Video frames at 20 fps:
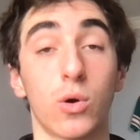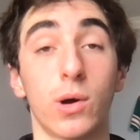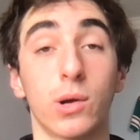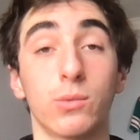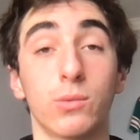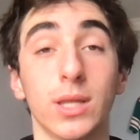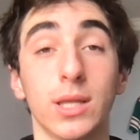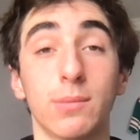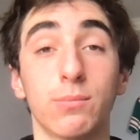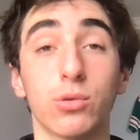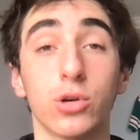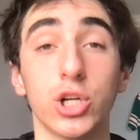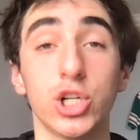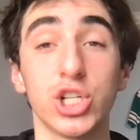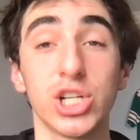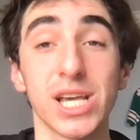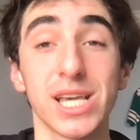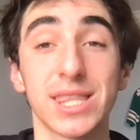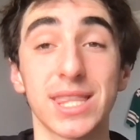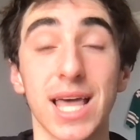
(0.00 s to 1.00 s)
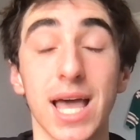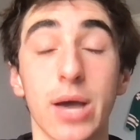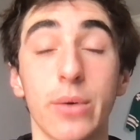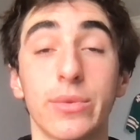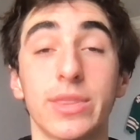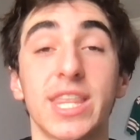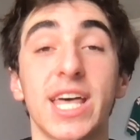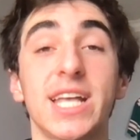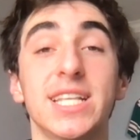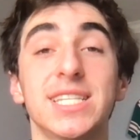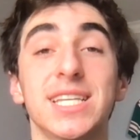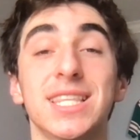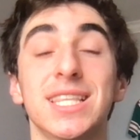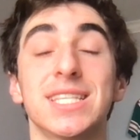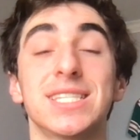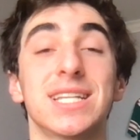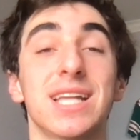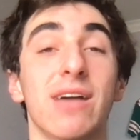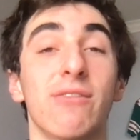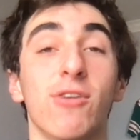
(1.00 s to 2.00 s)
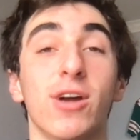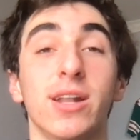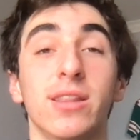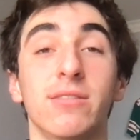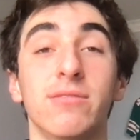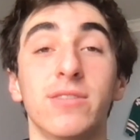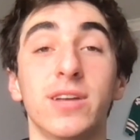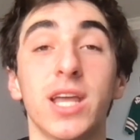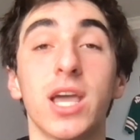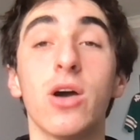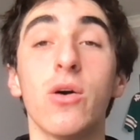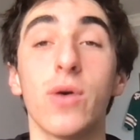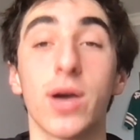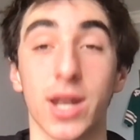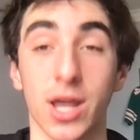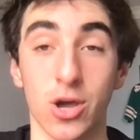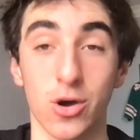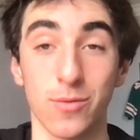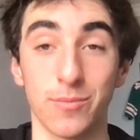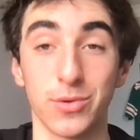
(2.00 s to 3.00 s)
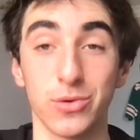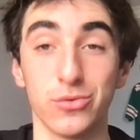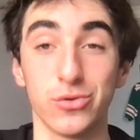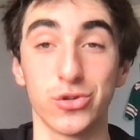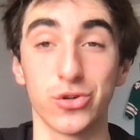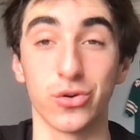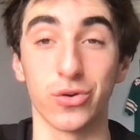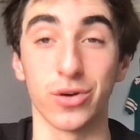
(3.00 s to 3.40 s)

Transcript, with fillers: I'd really appreciate that. With that said, let's dive right into the video, and I hope you enjoy.